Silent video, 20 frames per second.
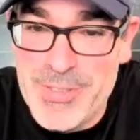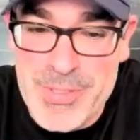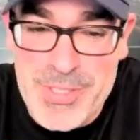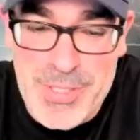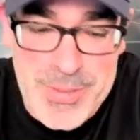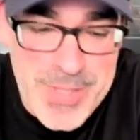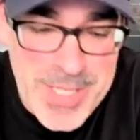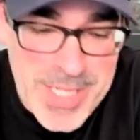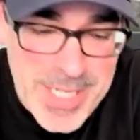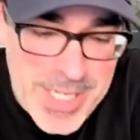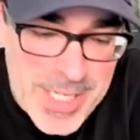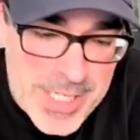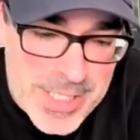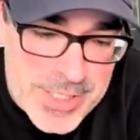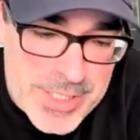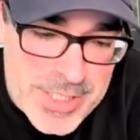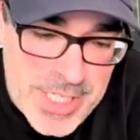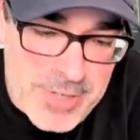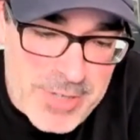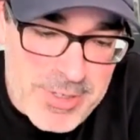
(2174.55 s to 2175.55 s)
So
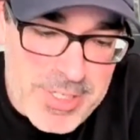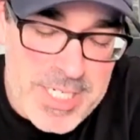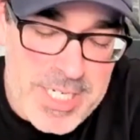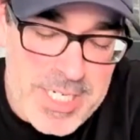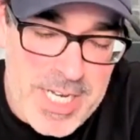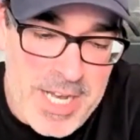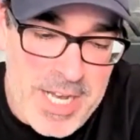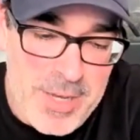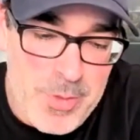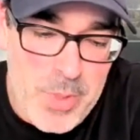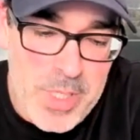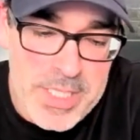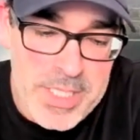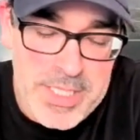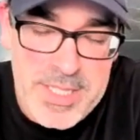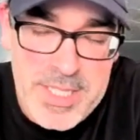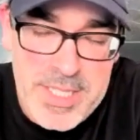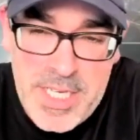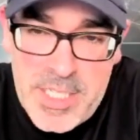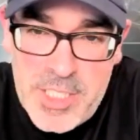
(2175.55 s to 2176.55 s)
Sarah, I want to
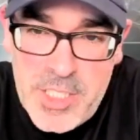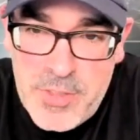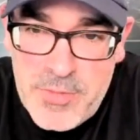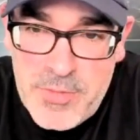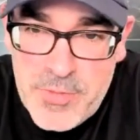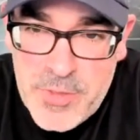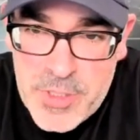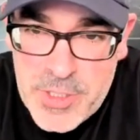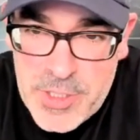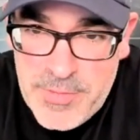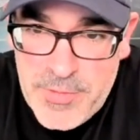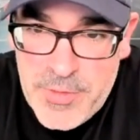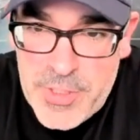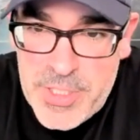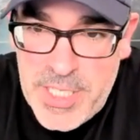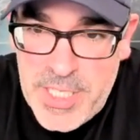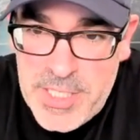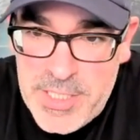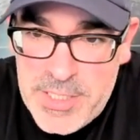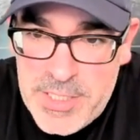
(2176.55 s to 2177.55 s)
thank you for
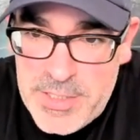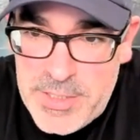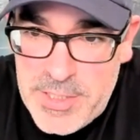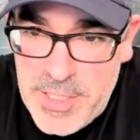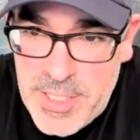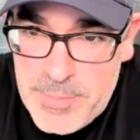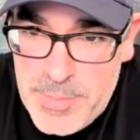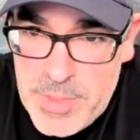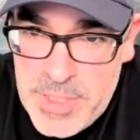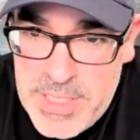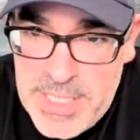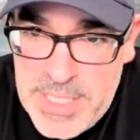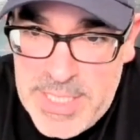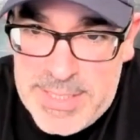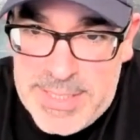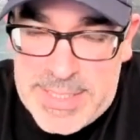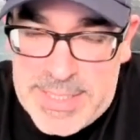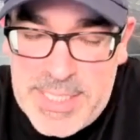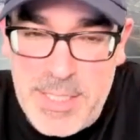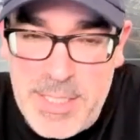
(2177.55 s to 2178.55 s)
taking the time today
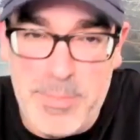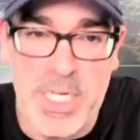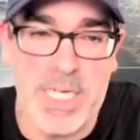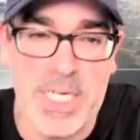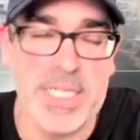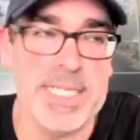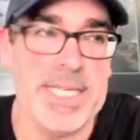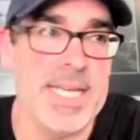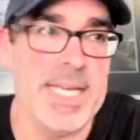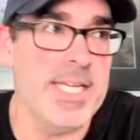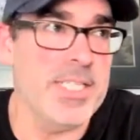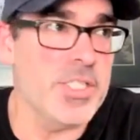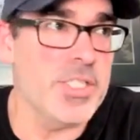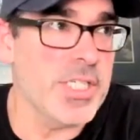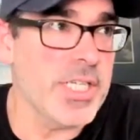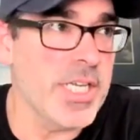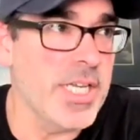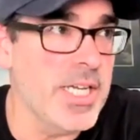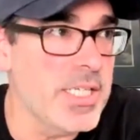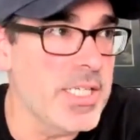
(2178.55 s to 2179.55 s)
to come on,
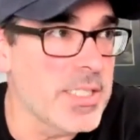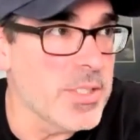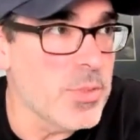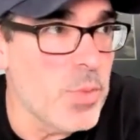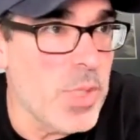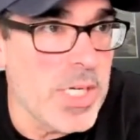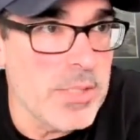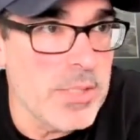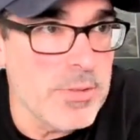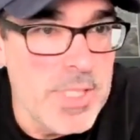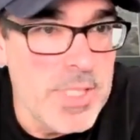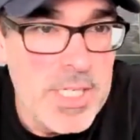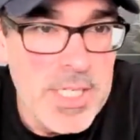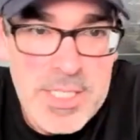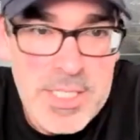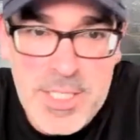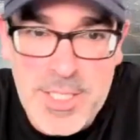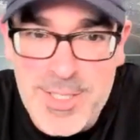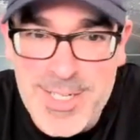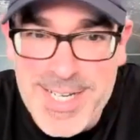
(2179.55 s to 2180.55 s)
educate us. Wow,
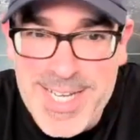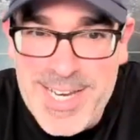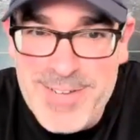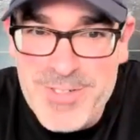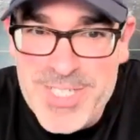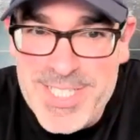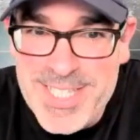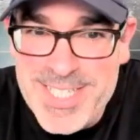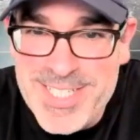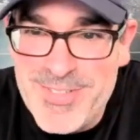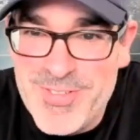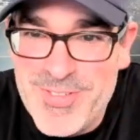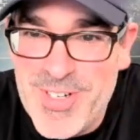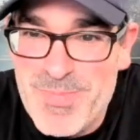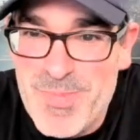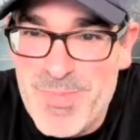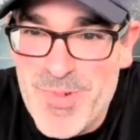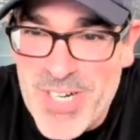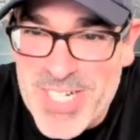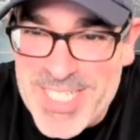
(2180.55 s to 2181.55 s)
everything
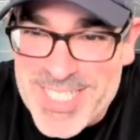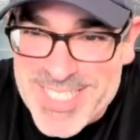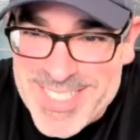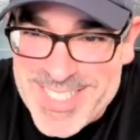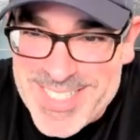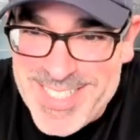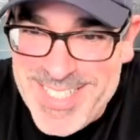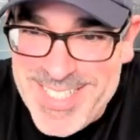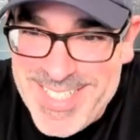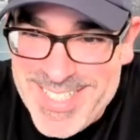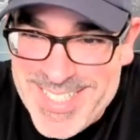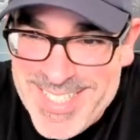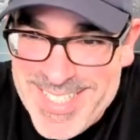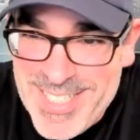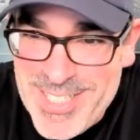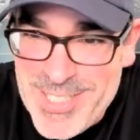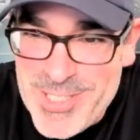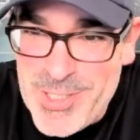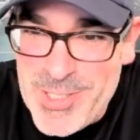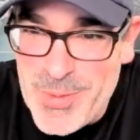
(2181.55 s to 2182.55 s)
from real estate
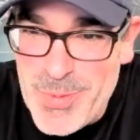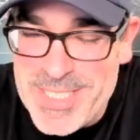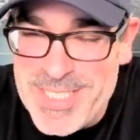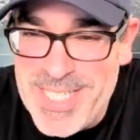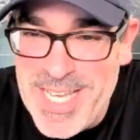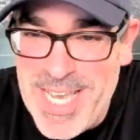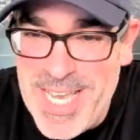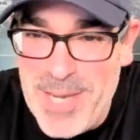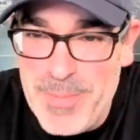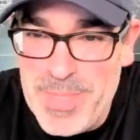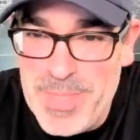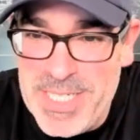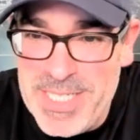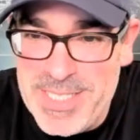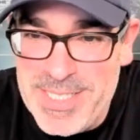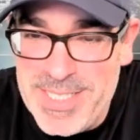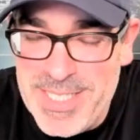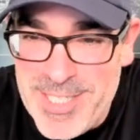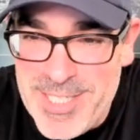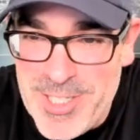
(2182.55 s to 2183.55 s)
to what's
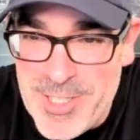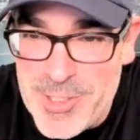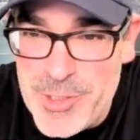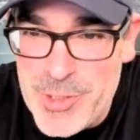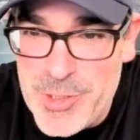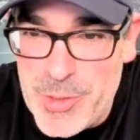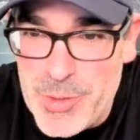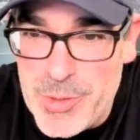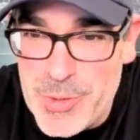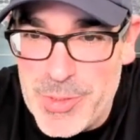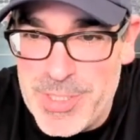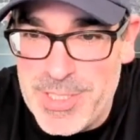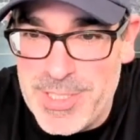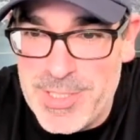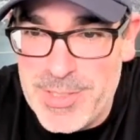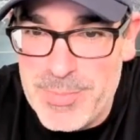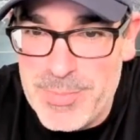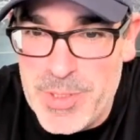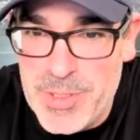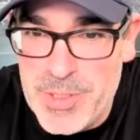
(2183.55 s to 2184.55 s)
happening in our school
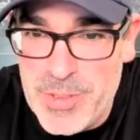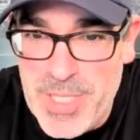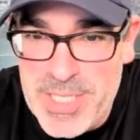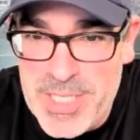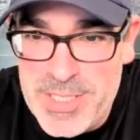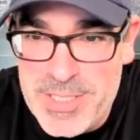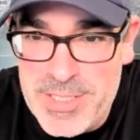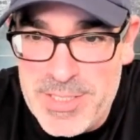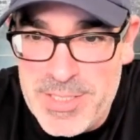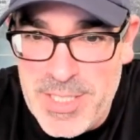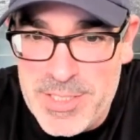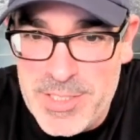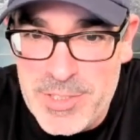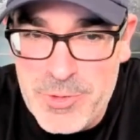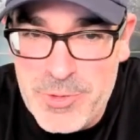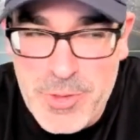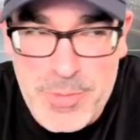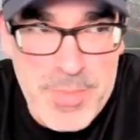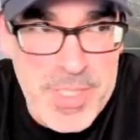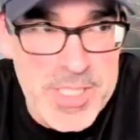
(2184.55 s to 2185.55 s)
system. So that's
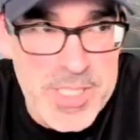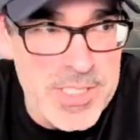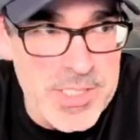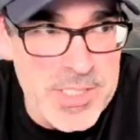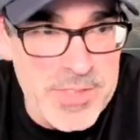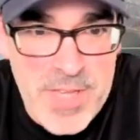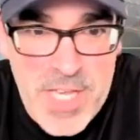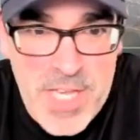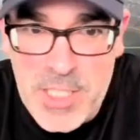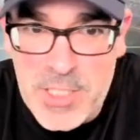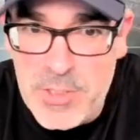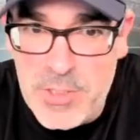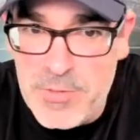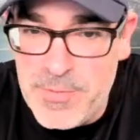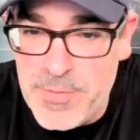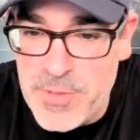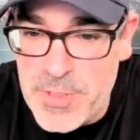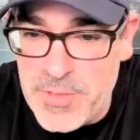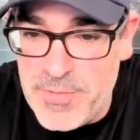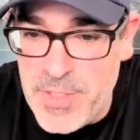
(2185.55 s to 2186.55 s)
tremendous value
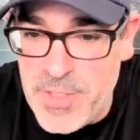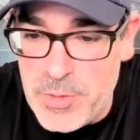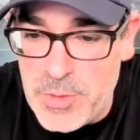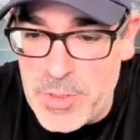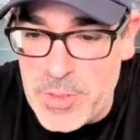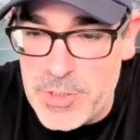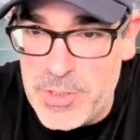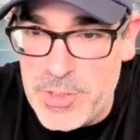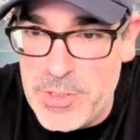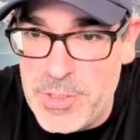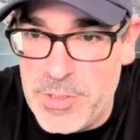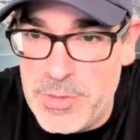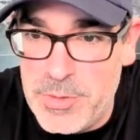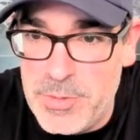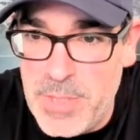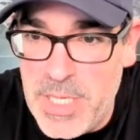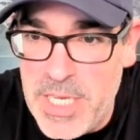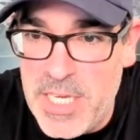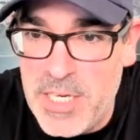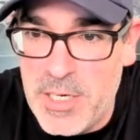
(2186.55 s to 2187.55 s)
for the viewers
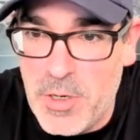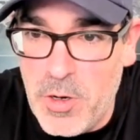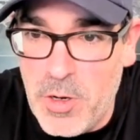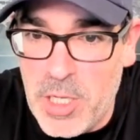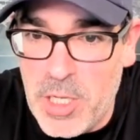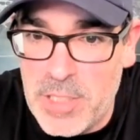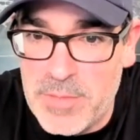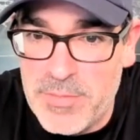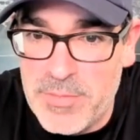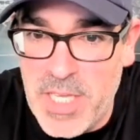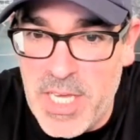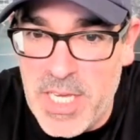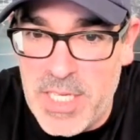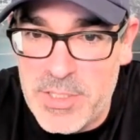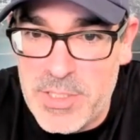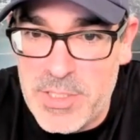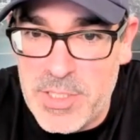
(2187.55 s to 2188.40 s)
to hear all of that.